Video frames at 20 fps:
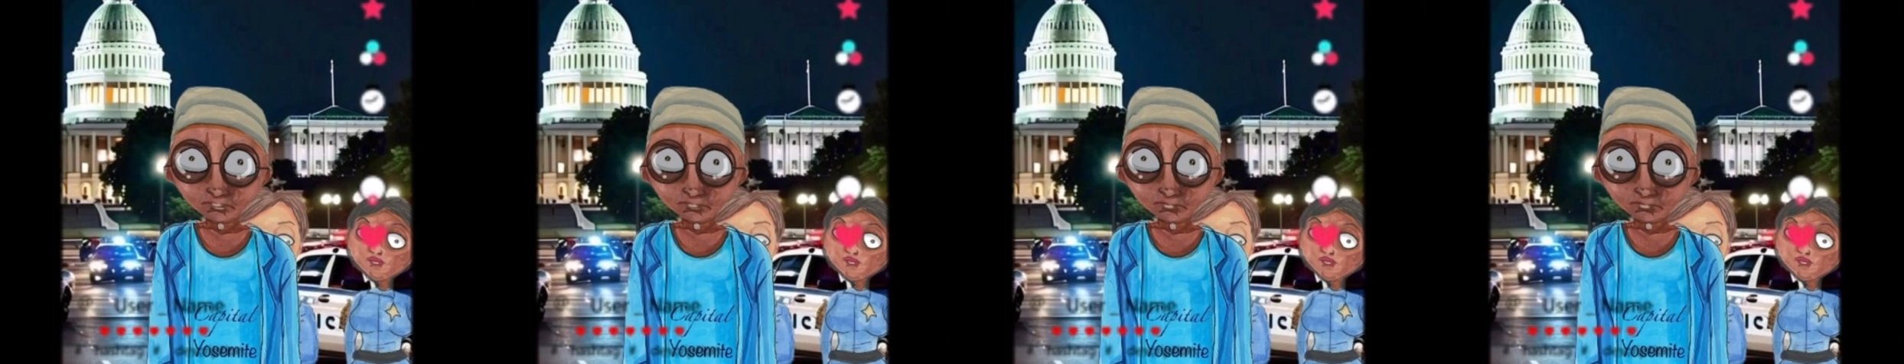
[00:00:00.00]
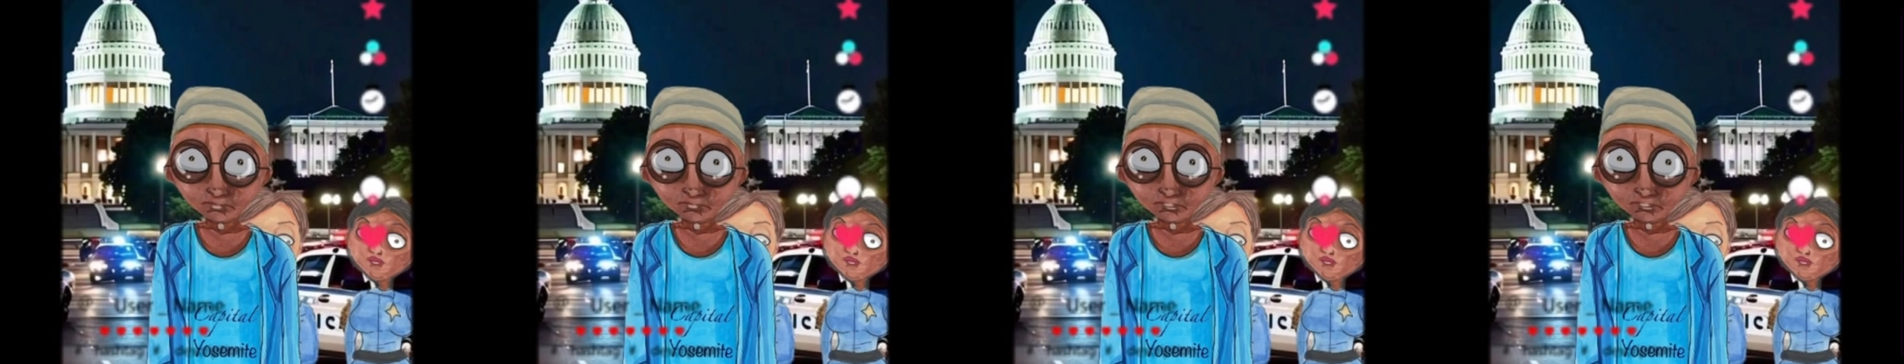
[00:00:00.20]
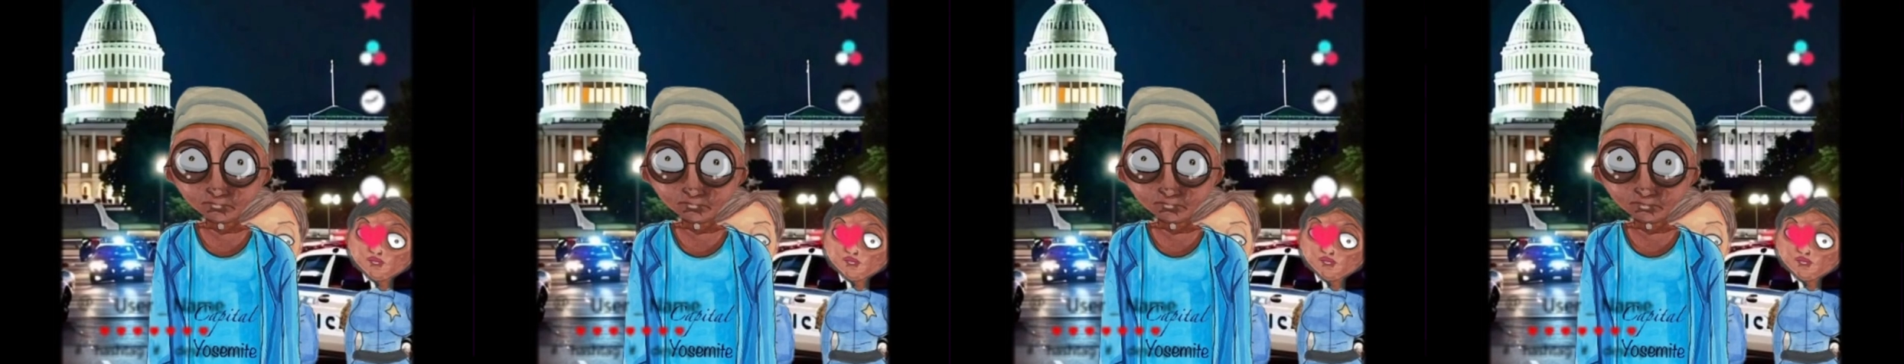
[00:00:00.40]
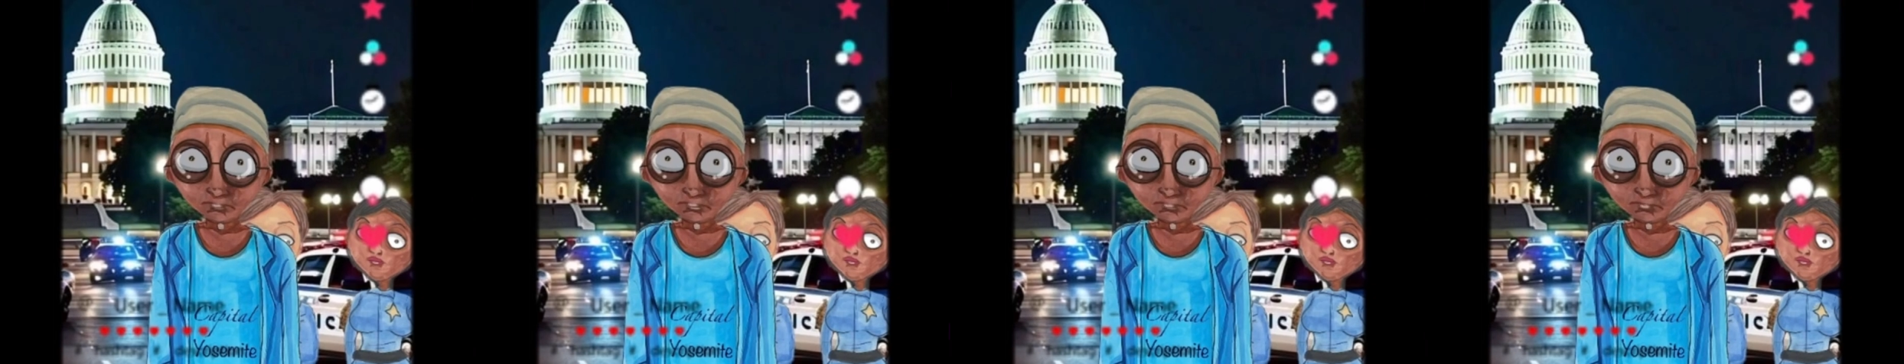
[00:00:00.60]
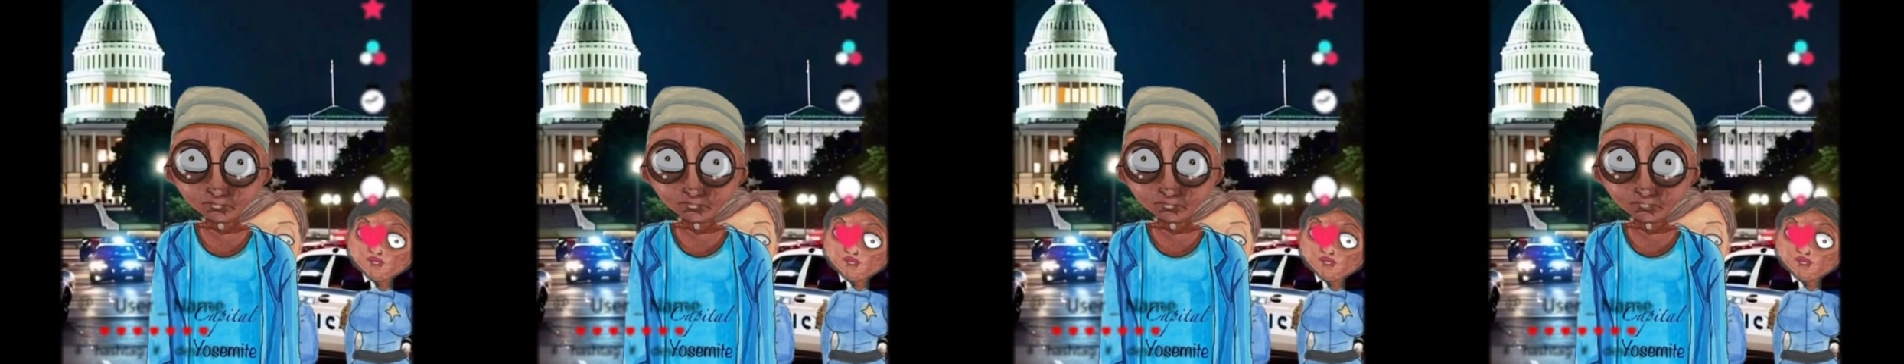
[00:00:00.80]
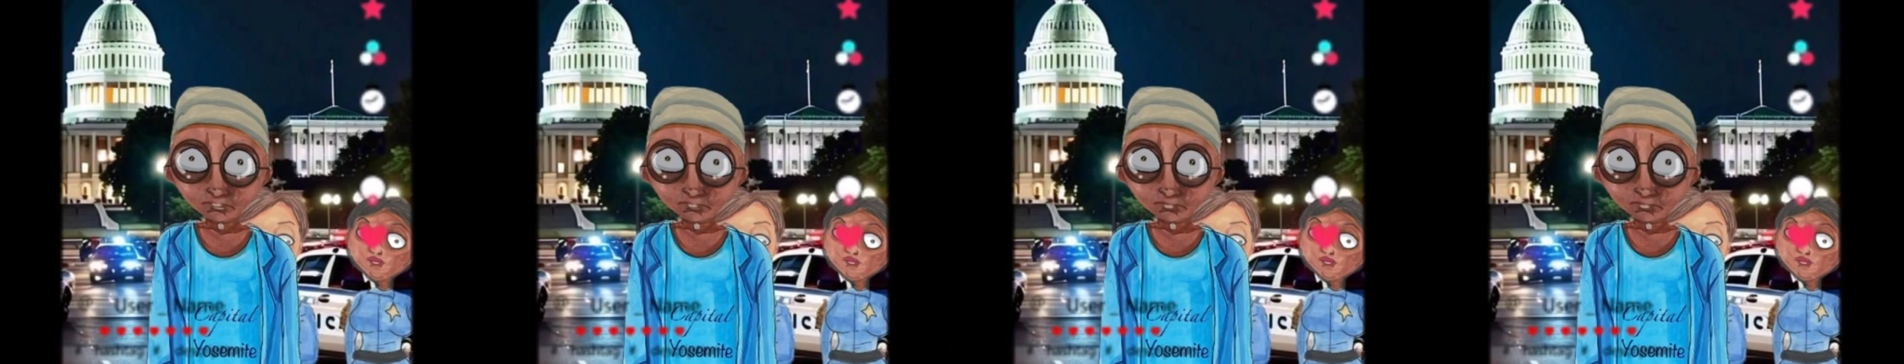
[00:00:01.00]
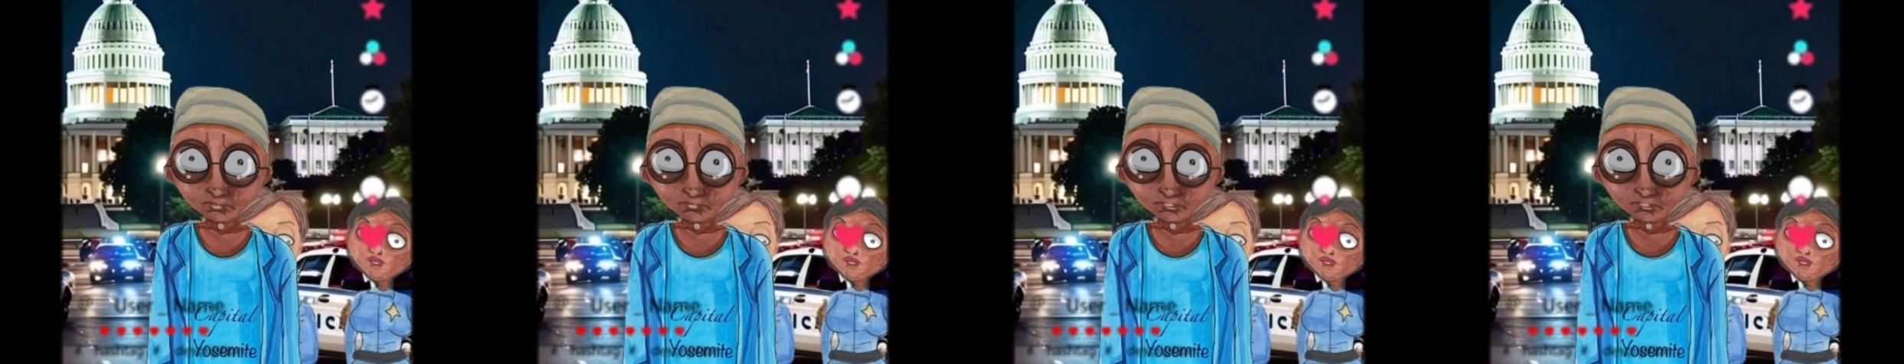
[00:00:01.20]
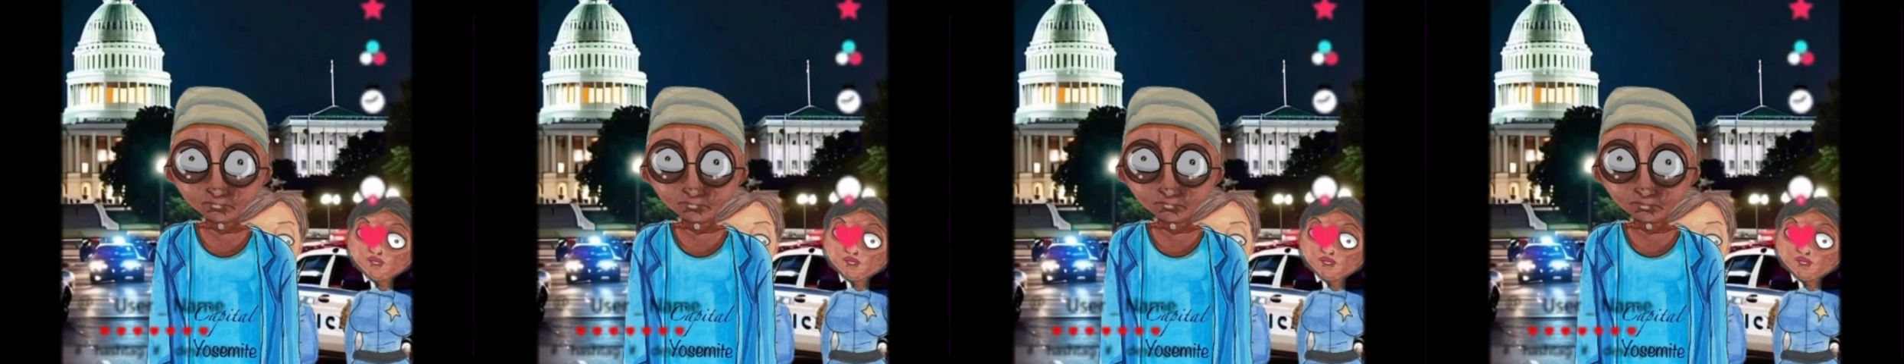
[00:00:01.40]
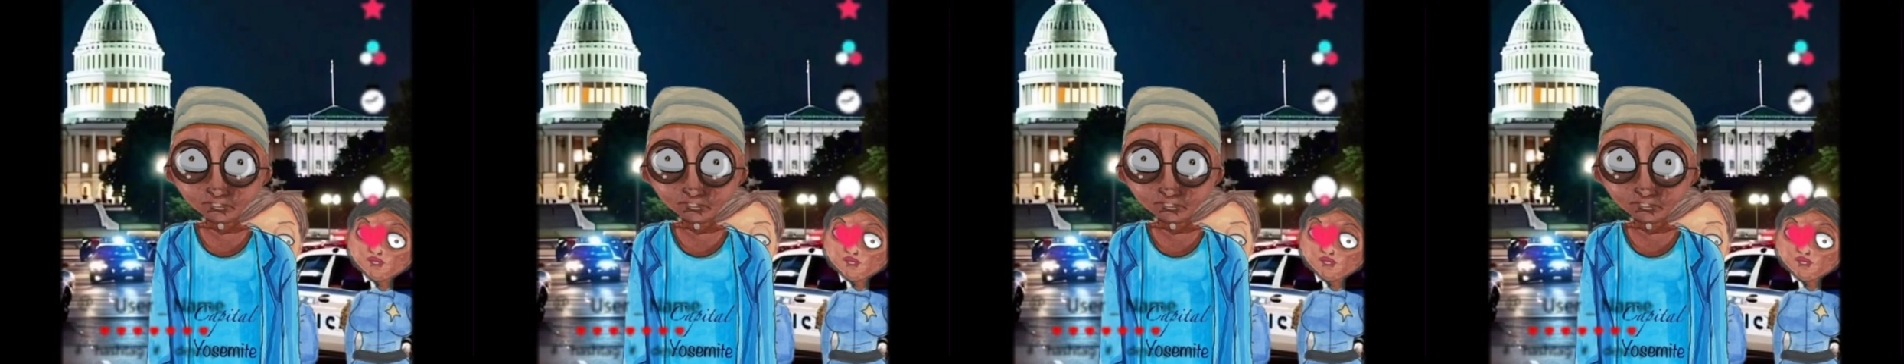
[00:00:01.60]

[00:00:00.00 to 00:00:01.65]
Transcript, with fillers: around me something happened.